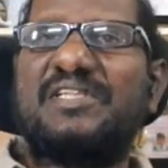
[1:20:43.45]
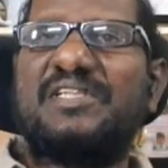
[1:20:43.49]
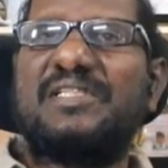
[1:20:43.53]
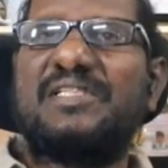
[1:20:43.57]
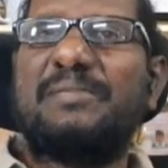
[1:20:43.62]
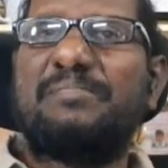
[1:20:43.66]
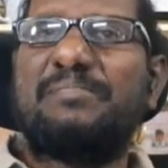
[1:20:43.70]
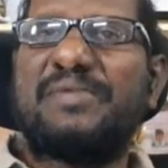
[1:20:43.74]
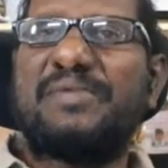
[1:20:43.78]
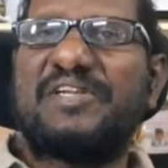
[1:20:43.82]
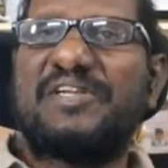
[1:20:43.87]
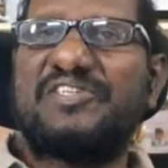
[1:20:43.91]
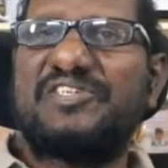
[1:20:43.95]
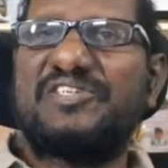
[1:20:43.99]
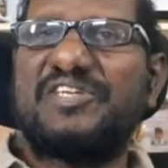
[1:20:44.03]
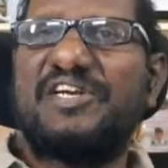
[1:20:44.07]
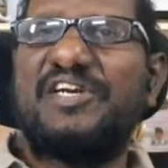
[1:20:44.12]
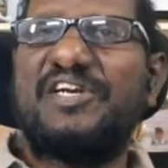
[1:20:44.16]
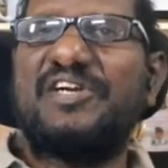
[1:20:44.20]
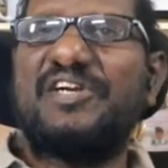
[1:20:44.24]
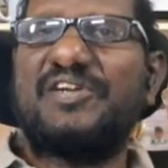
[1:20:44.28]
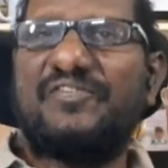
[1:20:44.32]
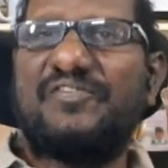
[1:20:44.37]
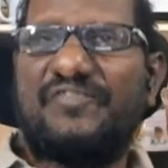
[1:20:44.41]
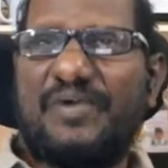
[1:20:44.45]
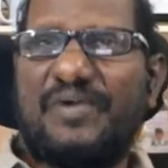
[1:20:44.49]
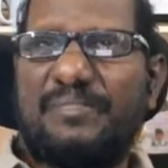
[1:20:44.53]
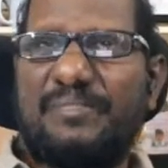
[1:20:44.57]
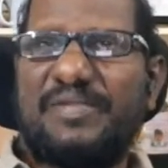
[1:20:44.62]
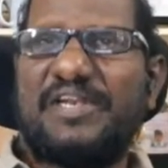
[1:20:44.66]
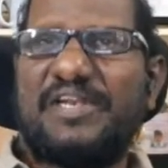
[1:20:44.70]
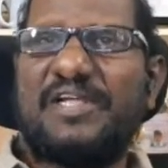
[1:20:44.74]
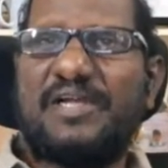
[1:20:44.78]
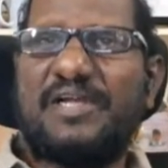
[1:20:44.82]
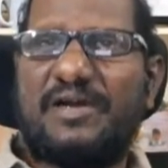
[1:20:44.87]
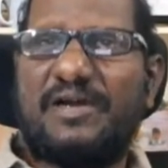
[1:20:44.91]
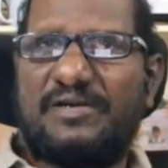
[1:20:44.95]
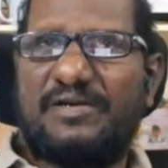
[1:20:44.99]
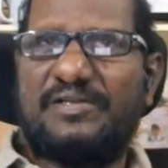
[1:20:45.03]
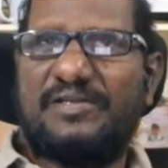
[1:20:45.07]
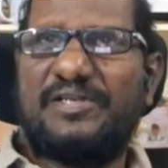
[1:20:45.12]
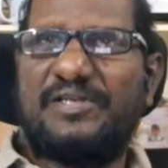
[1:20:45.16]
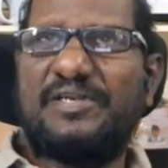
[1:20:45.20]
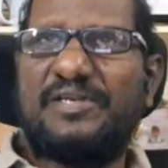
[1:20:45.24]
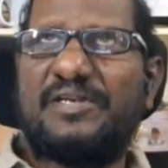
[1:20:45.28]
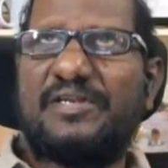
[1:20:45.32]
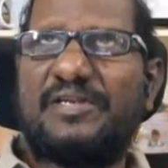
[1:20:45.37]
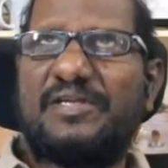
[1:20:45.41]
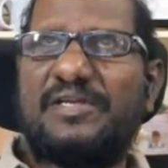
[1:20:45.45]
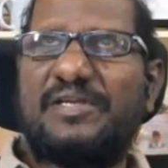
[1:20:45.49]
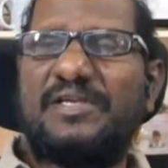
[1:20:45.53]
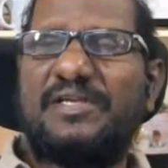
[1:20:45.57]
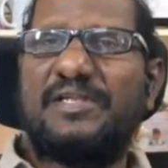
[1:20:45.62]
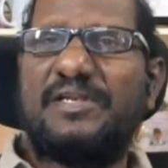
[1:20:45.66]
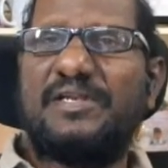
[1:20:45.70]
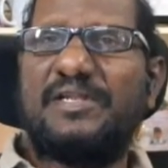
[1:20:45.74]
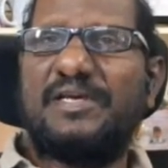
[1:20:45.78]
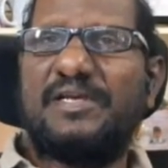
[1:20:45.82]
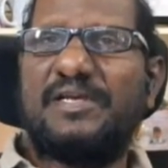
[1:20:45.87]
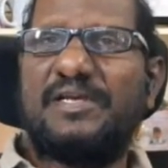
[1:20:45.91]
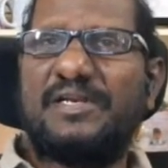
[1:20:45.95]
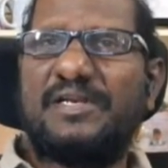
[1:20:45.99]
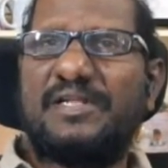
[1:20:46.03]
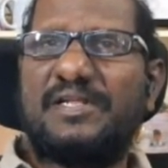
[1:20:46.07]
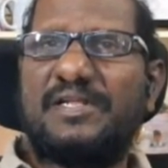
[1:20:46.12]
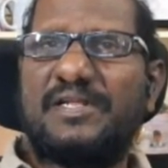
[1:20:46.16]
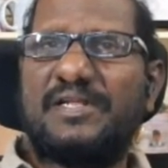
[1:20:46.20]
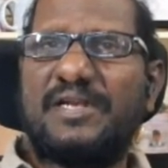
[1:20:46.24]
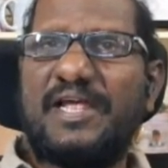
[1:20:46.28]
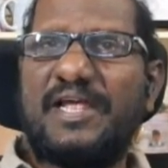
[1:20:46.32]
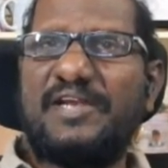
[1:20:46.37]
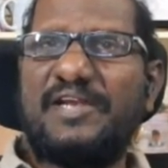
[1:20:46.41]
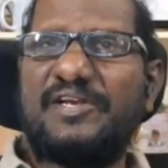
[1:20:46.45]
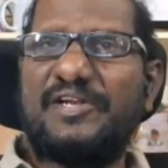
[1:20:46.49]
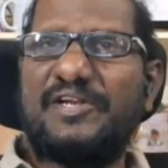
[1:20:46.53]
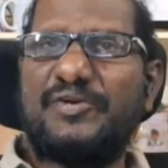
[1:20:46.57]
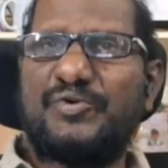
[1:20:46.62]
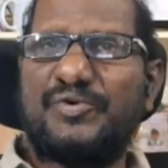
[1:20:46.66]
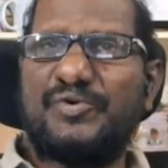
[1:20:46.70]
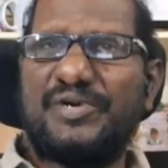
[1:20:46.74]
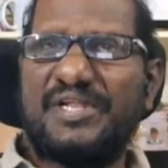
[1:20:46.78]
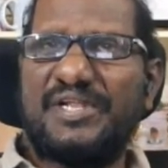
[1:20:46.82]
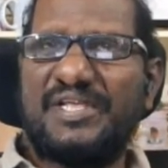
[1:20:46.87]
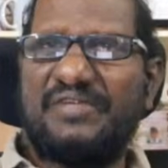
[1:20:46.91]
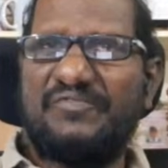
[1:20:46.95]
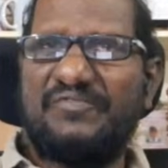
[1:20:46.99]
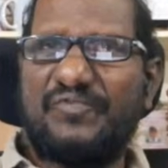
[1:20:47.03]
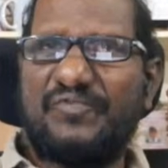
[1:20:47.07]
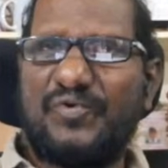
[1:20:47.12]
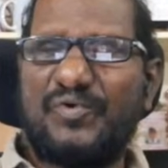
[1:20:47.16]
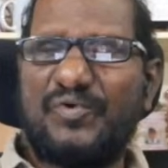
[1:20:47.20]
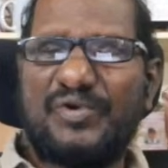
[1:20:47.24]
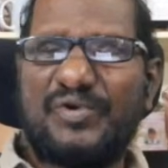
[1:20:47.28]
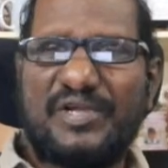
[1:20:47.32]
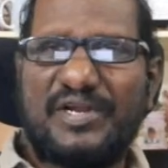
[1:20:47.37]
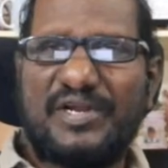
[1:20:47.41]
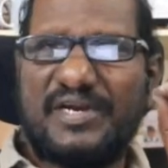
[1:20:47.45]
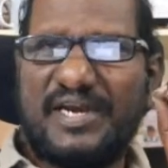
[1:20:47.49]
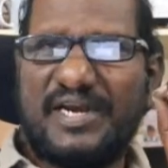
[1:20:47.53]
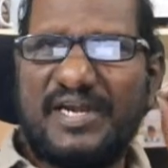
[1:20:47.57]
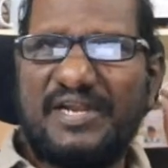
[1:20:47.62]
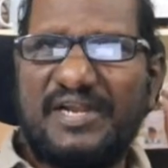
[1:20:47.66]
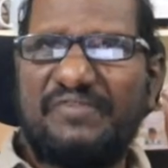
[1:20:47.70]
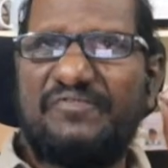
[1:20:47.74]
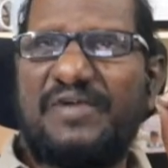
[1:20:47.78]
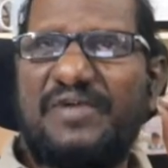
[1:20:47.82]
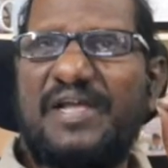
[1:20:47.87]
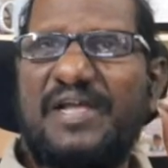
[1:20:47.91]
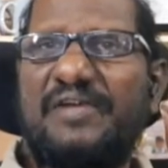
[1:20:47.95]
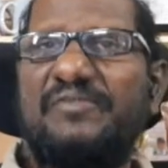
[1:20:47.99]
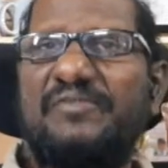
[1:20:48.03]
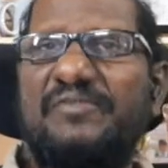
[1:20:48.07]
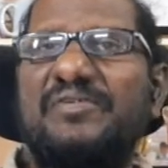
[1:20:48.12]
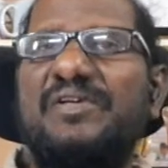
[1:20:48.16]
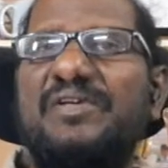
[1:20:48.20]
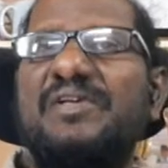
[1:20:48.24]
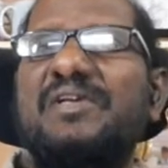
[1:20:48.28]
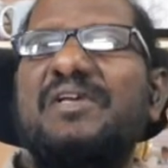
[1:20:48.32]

the president of America in 1924 or 95,